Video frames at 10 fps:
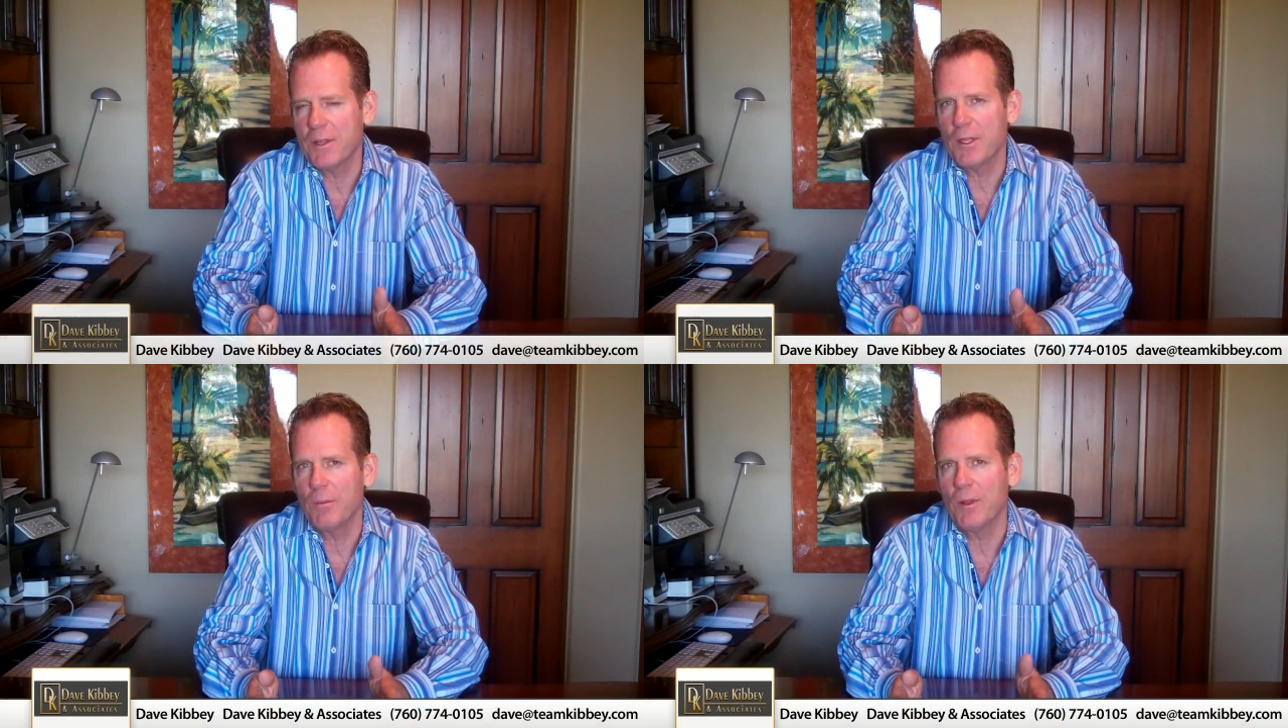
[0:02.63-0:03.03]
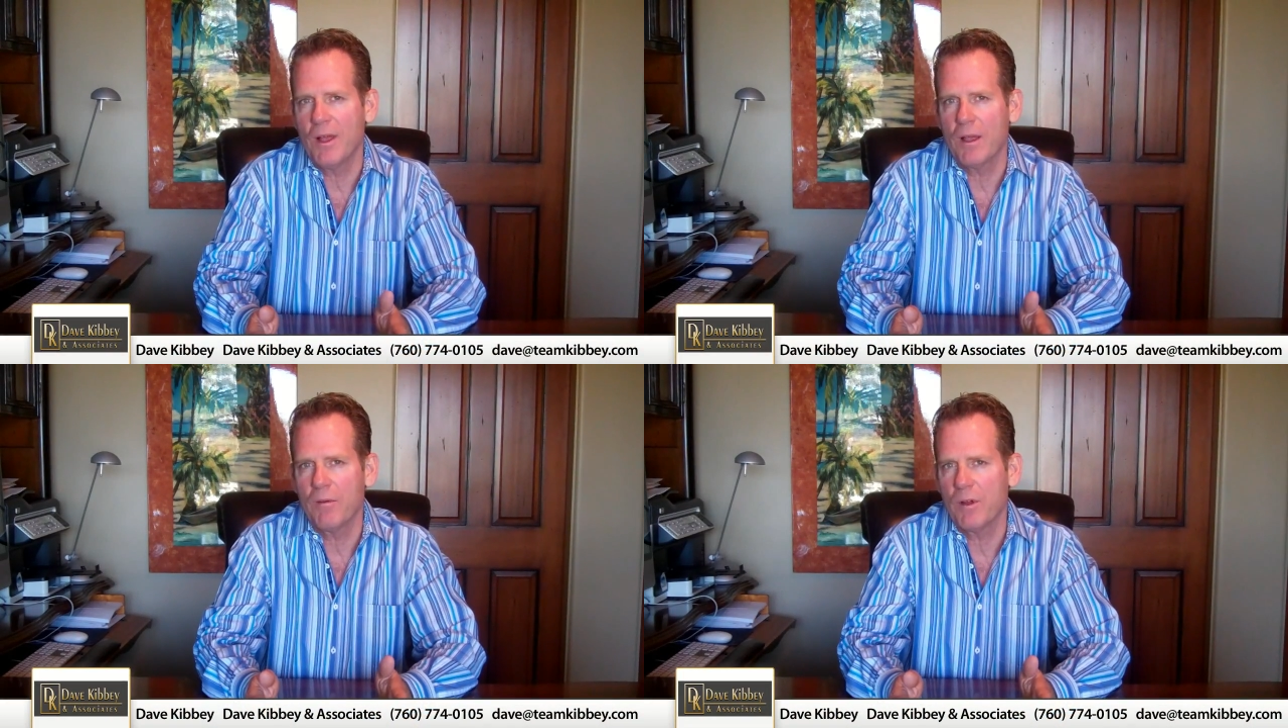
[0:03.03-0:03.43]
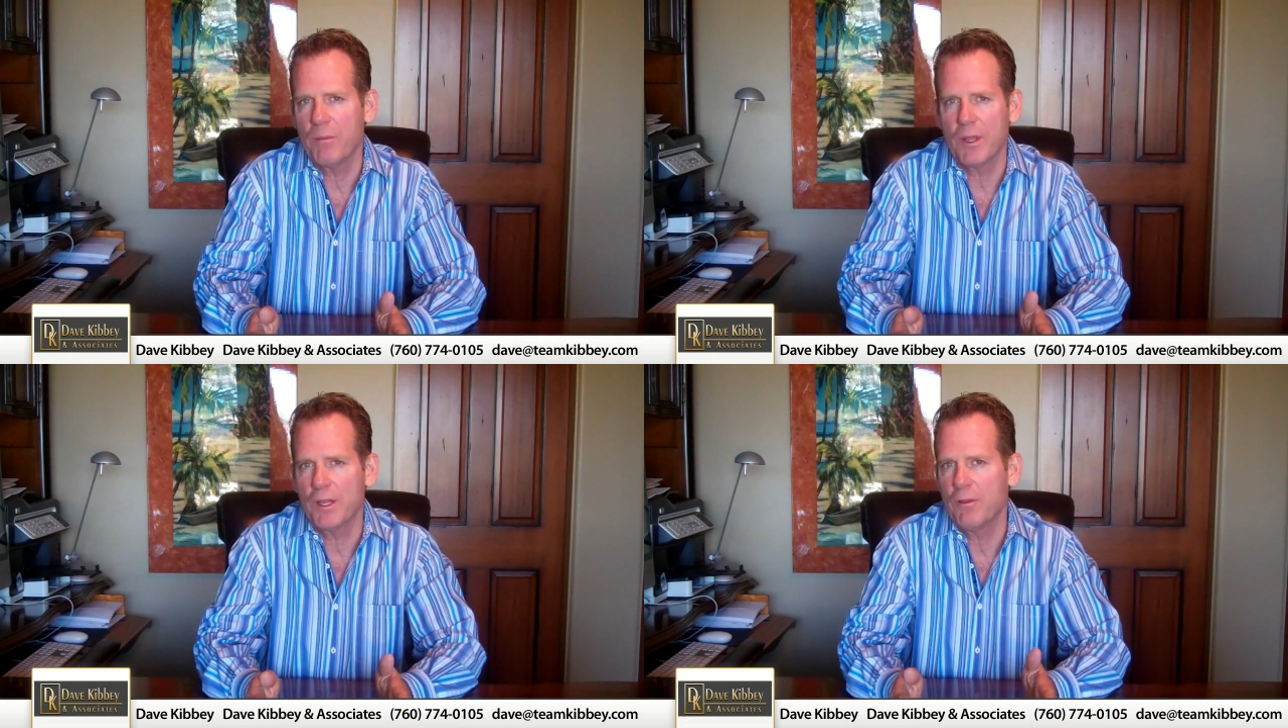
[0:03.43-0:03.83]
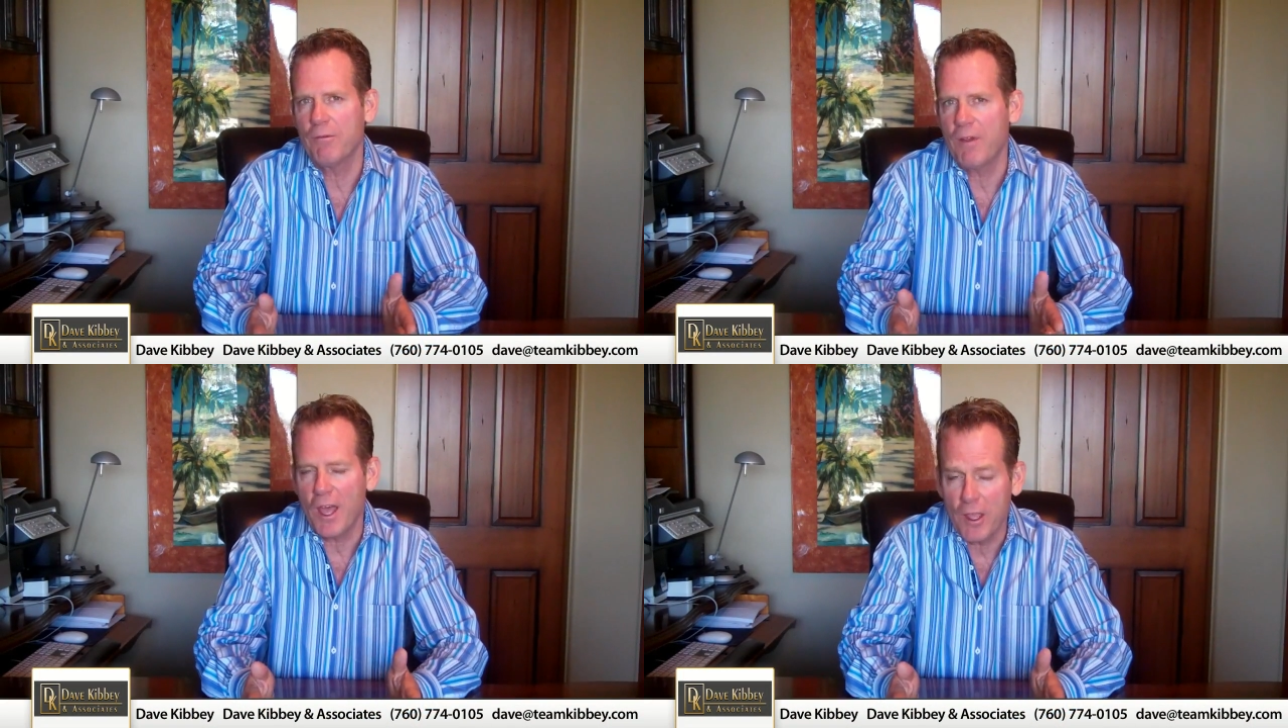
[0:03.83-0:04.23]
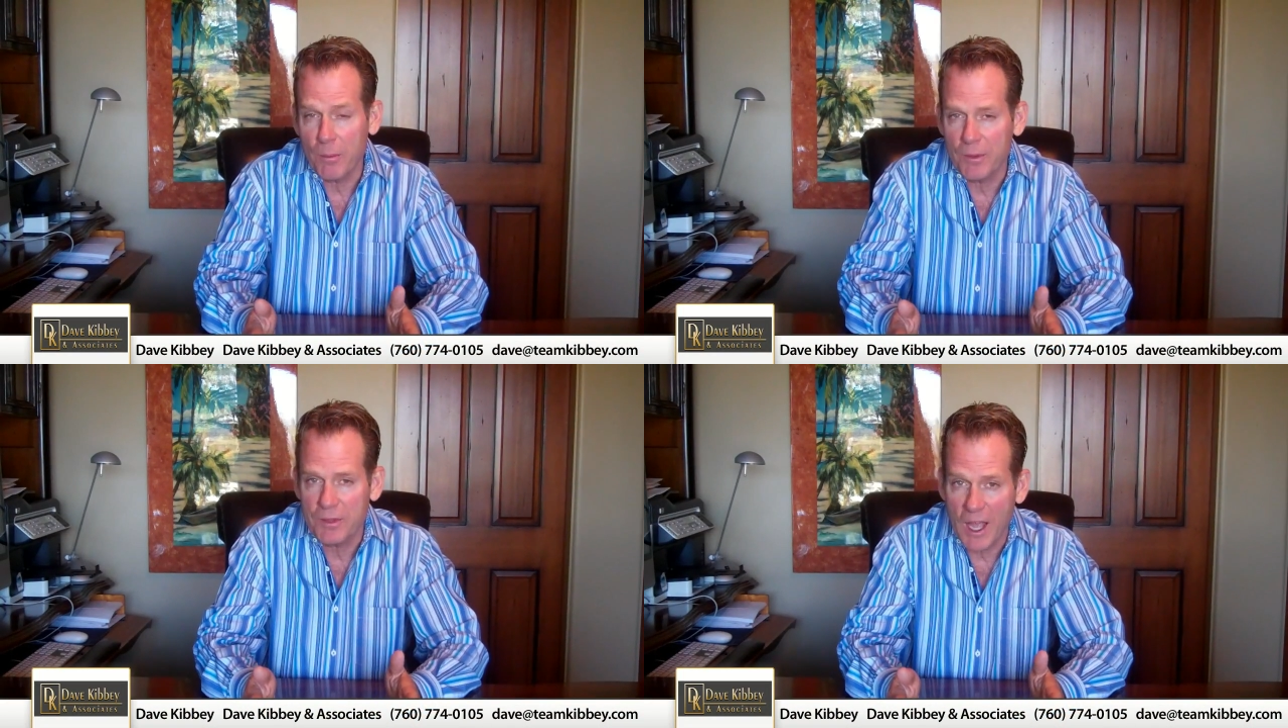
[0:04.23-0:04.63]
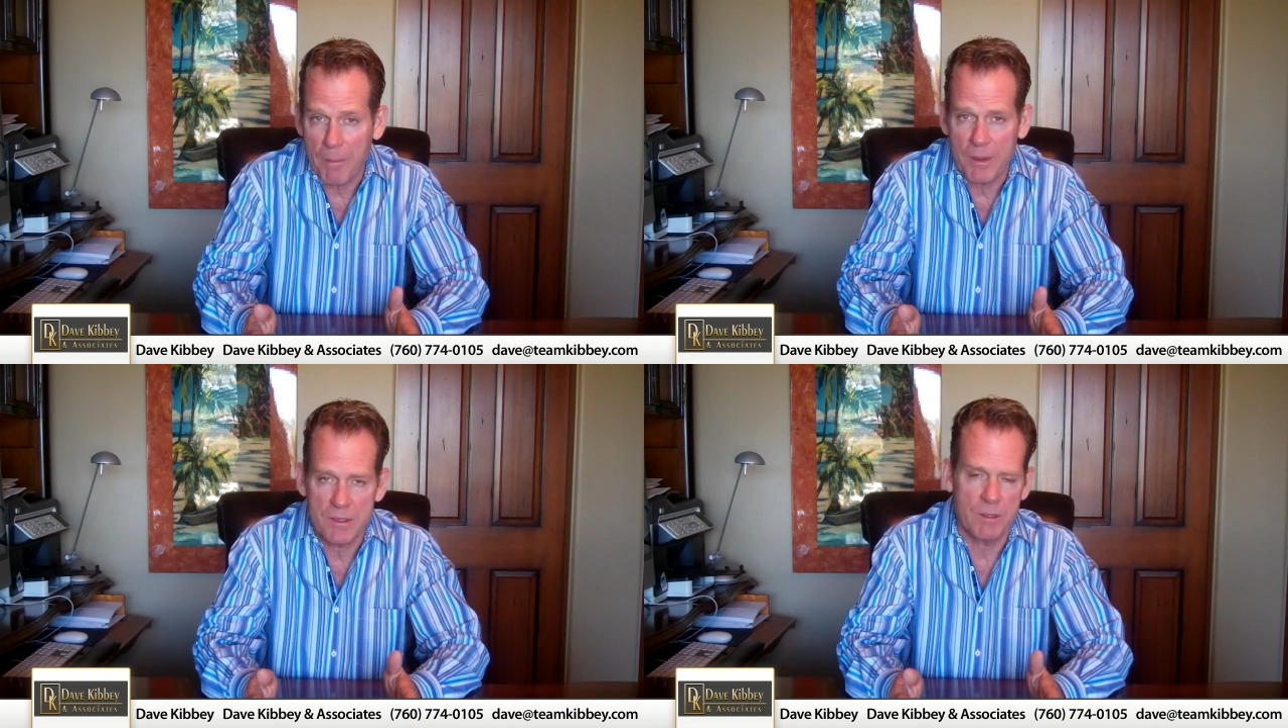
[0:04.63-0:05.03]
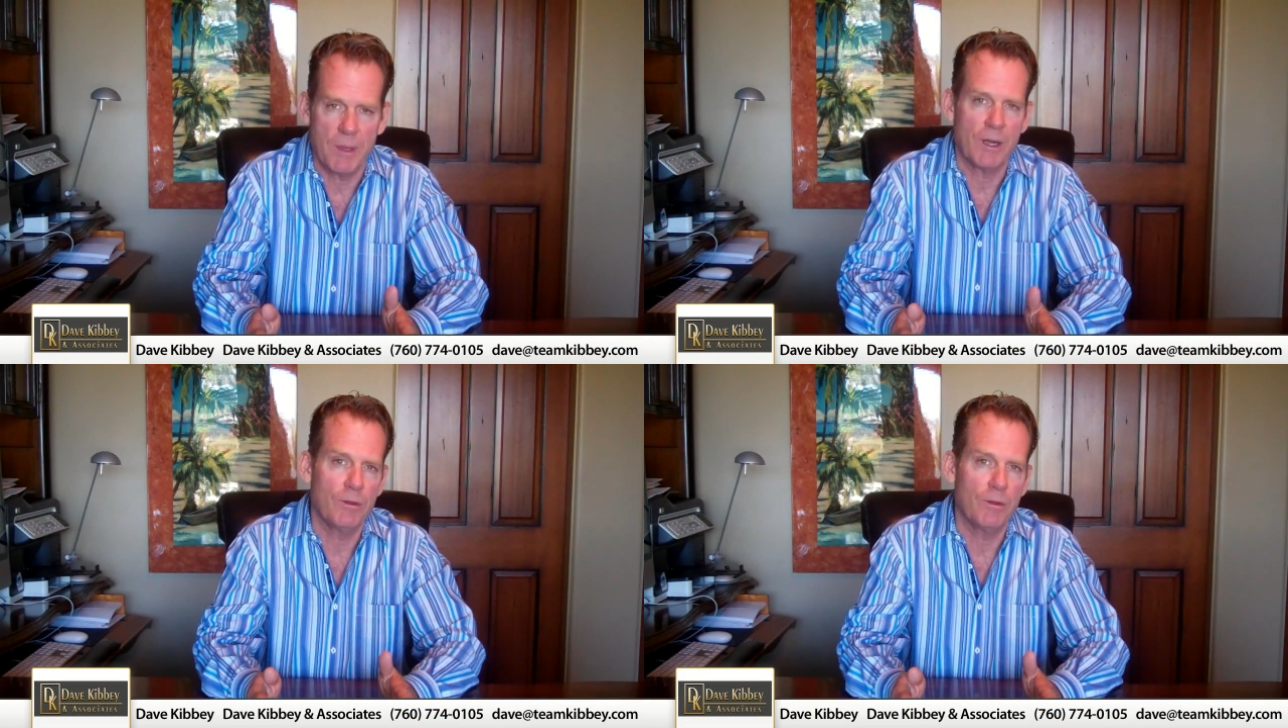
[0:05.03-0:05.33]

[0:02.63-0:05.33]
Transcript: video blog where I'm bringing you valuable topics about